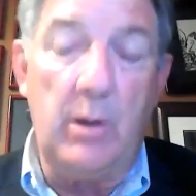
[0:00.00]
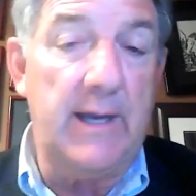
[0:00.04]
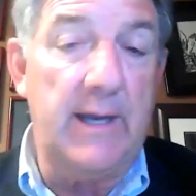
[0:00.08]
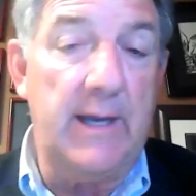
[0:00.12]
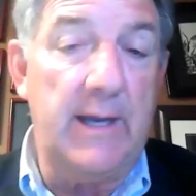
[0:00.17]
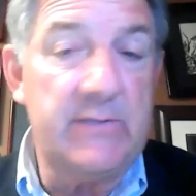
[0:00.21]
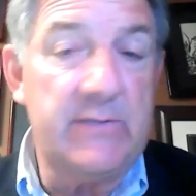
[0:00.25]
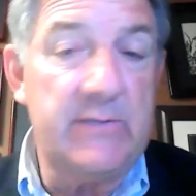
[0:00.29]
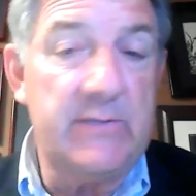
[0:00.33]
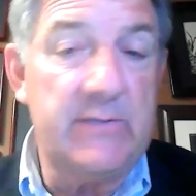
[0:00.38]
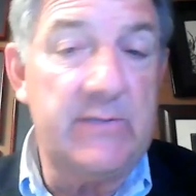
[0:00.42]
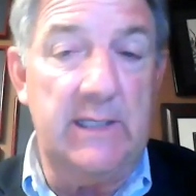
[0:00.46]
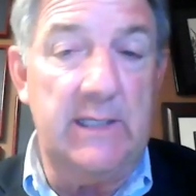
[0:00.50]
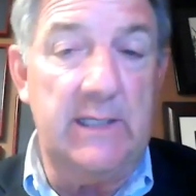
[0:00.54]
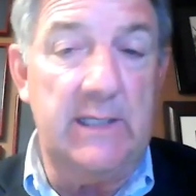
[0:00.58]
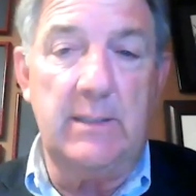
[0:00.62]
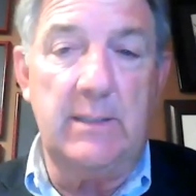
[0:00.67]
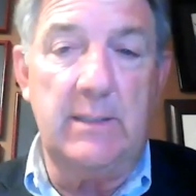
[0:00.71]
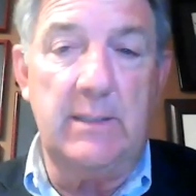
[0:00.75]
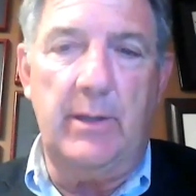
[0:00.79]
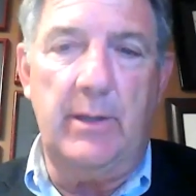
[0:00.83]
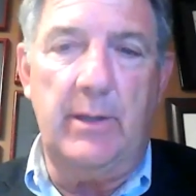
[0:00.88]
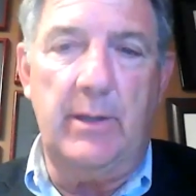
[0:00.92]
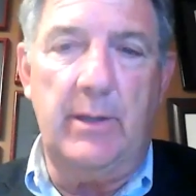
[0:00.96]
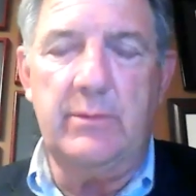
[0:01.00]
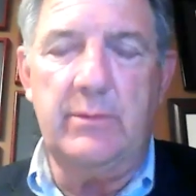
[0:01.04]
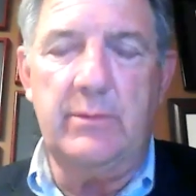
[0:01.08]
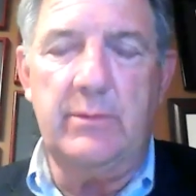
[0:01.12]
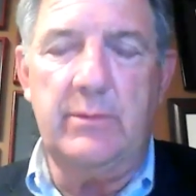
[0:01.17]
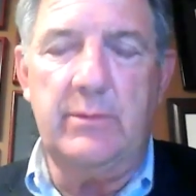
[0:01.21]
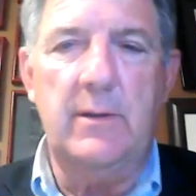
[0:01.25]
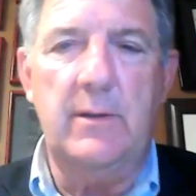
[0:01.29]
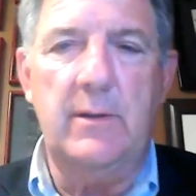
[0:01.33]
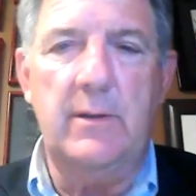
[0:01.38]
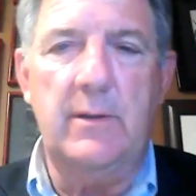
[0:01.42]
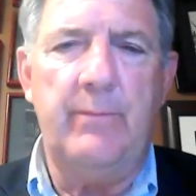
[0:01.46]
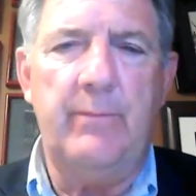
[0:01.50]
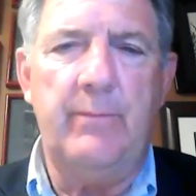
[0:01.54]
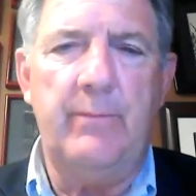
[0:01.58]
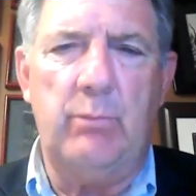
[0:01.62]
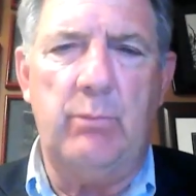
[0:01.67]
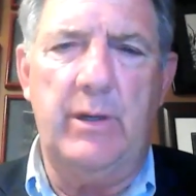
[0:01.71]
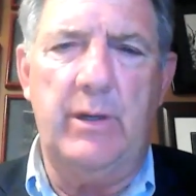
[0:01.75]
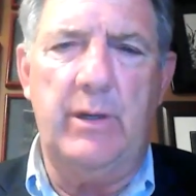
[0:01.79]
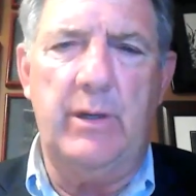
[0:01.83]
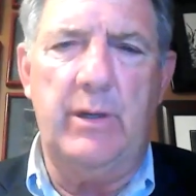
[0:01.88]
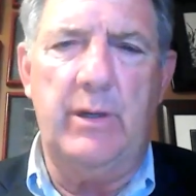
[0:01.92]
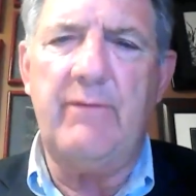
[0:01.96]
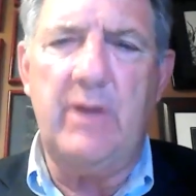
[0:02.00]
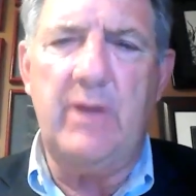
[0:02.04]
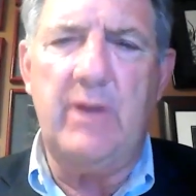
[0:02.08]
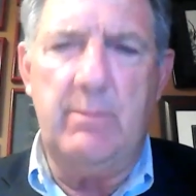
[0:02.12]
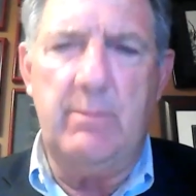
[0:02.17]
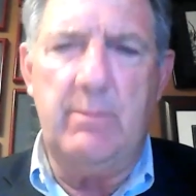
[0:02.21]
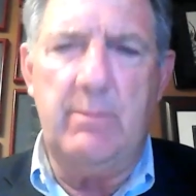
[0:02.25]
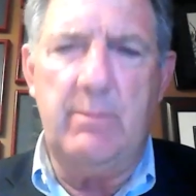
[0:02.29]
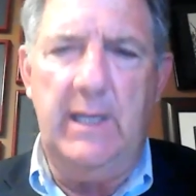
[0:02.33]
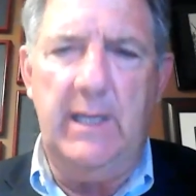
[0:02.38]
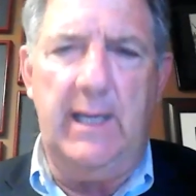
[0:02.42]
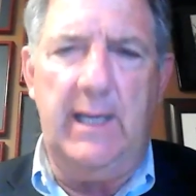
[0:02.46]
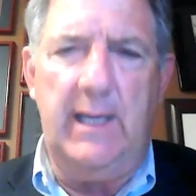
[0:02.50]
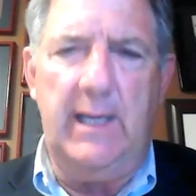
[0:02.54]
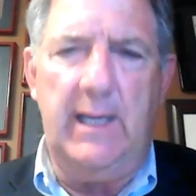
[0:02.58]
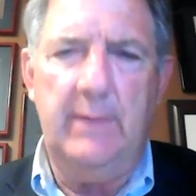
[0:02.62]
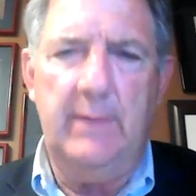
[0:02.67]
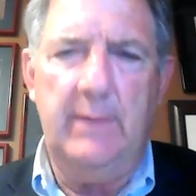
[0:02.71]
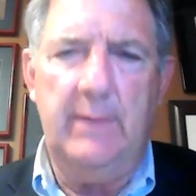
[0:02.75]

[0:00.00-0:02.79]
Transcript: I have seen some of those, but not very many.